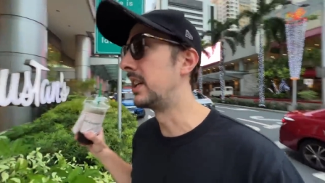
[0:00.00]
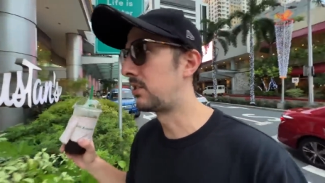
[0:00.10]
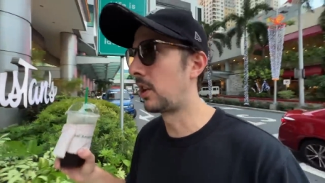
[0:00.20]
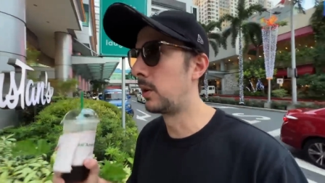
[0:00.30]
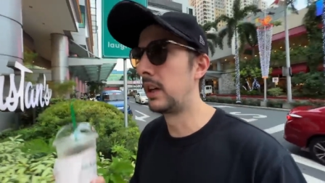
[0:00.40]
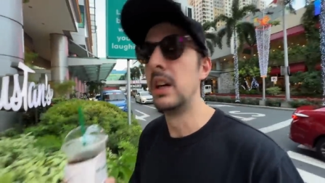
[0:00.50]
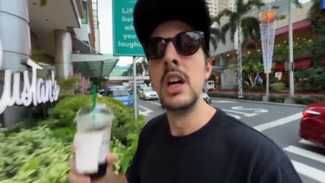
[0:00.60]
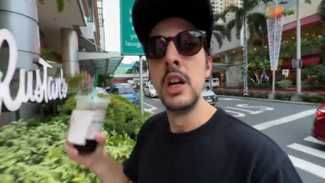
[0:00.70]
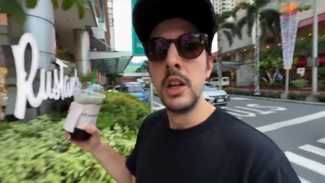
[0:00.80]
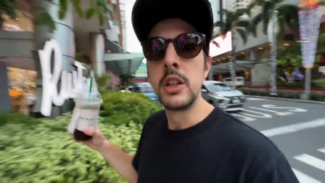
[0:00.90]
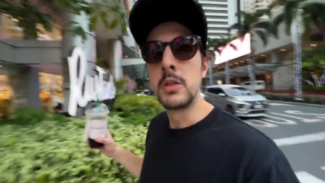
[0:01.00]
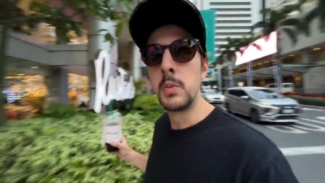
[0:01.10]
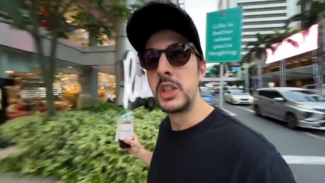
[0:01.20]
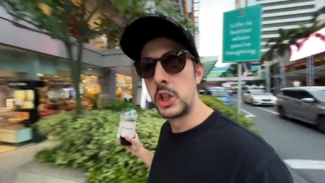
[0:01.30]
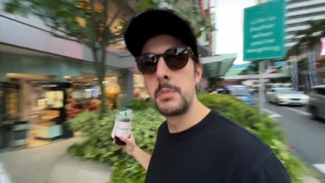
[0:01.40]
So uh,
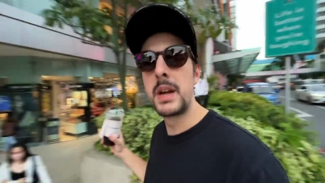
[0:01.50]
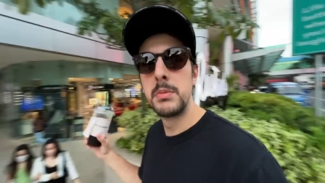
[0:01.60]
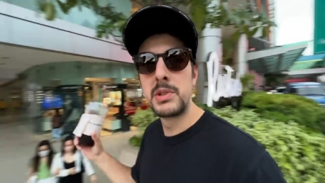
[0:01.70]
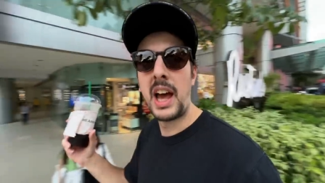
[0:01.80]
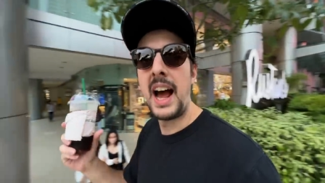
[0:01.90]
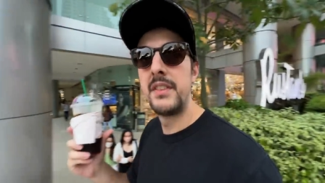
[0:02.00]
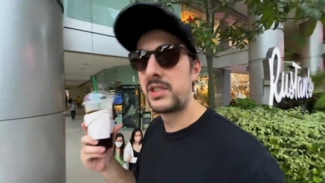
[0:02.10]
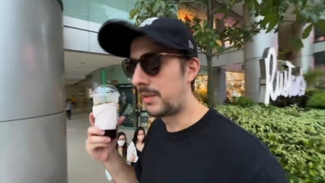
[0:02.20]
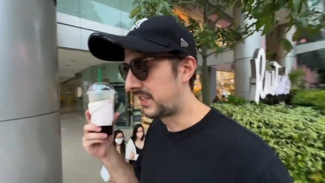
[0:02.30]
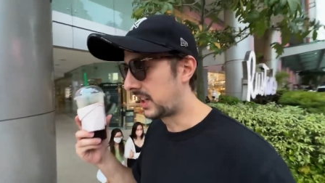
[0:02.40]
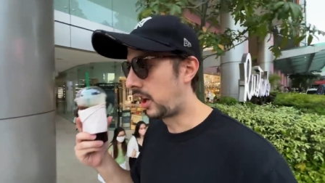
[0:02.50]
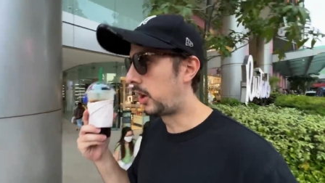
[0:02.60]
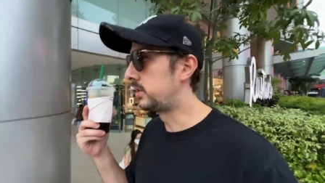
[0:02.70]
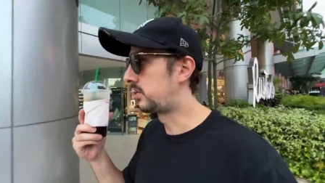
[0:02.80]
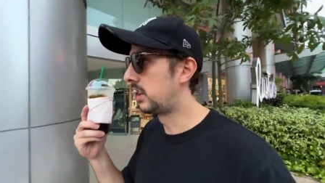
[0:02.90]
we should be able to have something
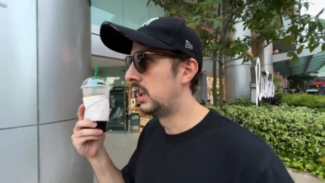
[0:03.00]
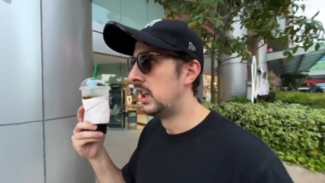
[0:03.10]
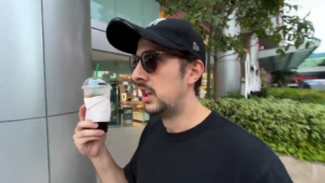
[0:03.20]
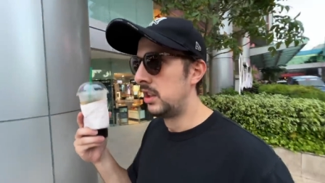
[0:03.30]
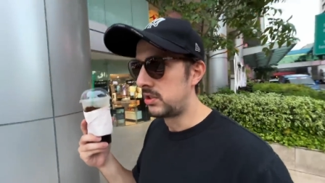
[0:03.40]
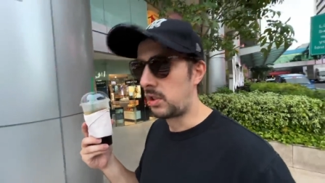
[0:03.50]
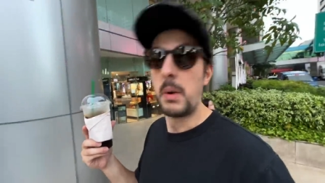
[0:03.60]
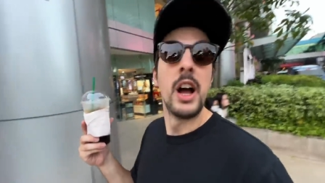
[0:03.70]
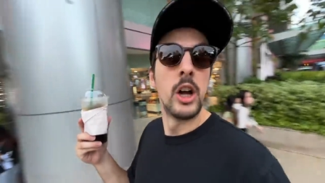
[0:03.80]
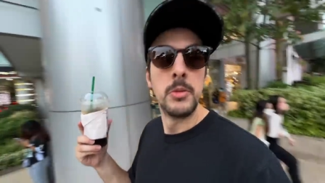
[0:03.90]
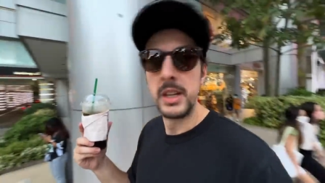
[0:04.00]
closer to my home